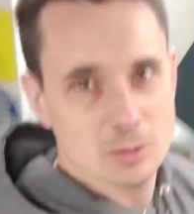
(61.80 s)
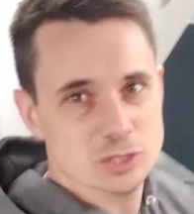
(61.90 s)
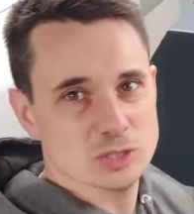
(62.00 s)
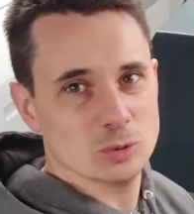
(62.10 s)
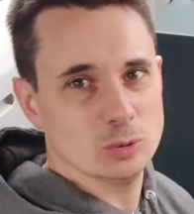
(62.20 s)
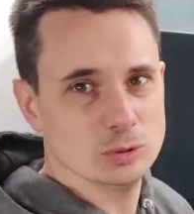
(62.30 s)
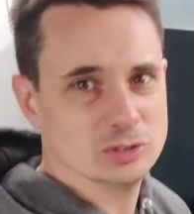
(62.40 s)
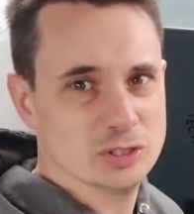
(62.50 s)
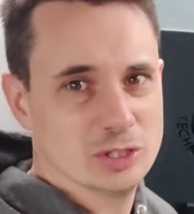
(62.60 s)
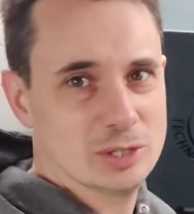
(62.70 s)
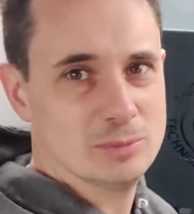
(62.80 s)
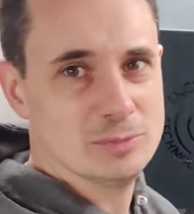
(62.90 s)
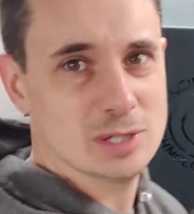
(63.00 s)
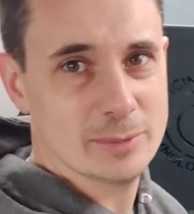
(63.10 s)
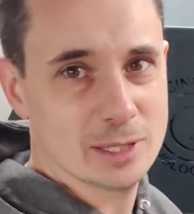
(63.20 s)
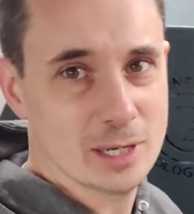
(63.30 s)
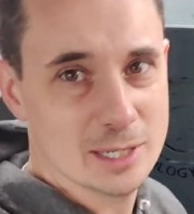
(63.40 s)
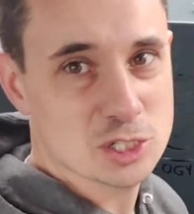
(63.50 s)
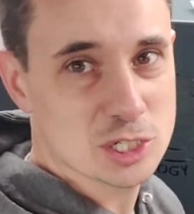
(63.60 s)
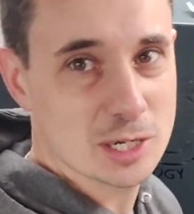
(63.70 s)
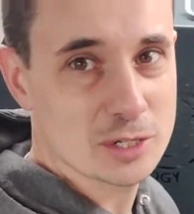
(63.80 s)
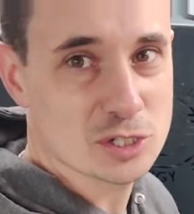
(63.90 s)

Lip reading: which is awesome. So I think I